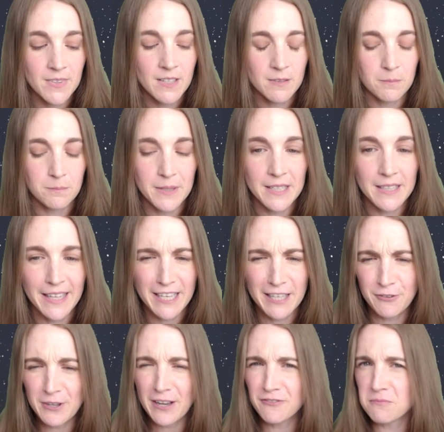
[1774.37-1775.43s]
But like if
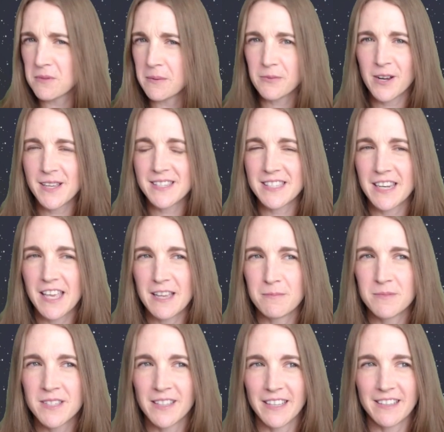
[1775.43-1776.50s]
you have to memorize the
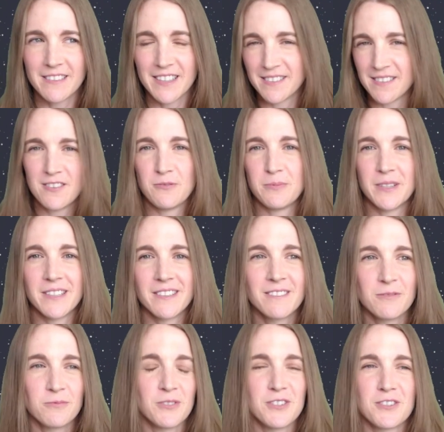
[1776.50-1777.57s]
names, like that's stupid.
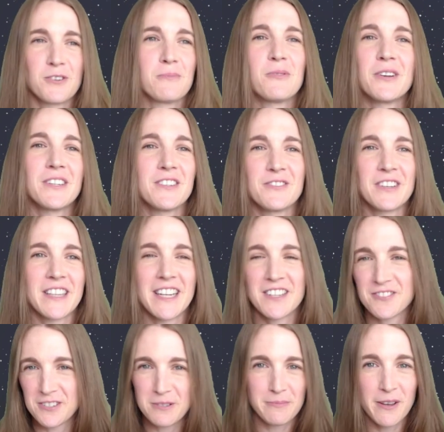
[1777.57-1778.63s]
There's no point in doing that. It's
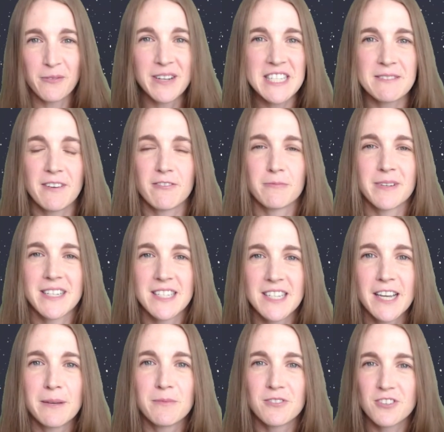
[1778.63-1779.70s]
just a big waste of everybody's
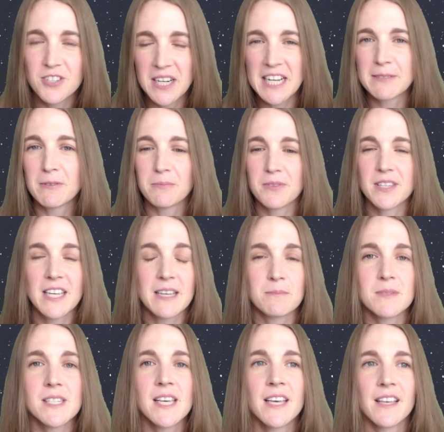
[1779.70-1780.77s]
time. You should try to come up with
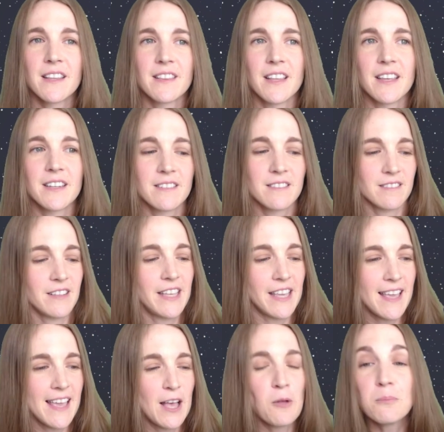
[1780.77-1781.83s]
names that like
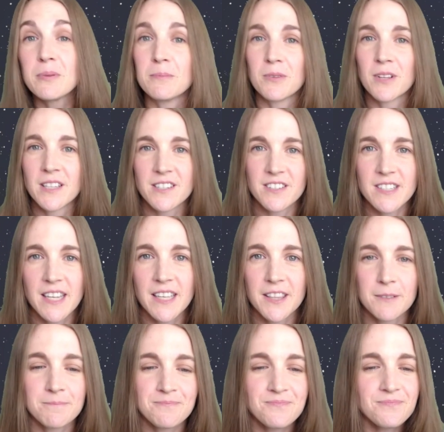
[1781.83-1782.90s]
help people understand
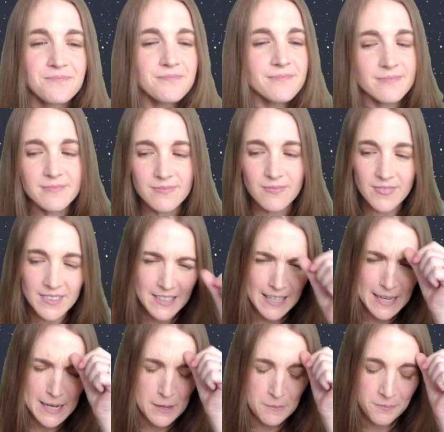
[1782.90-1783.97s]
them.
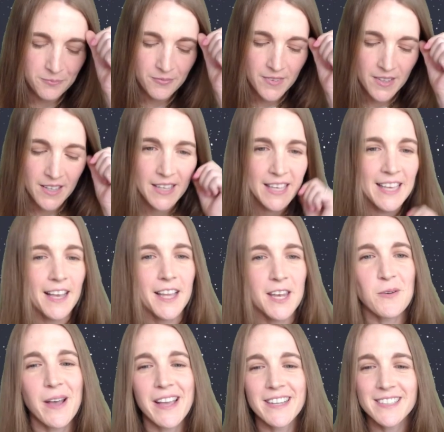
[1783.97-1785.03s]
Um,
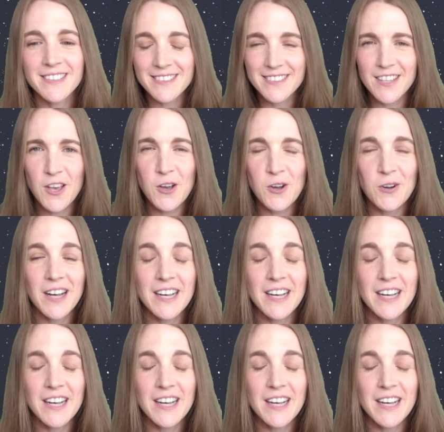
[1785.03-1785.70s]
anyway, so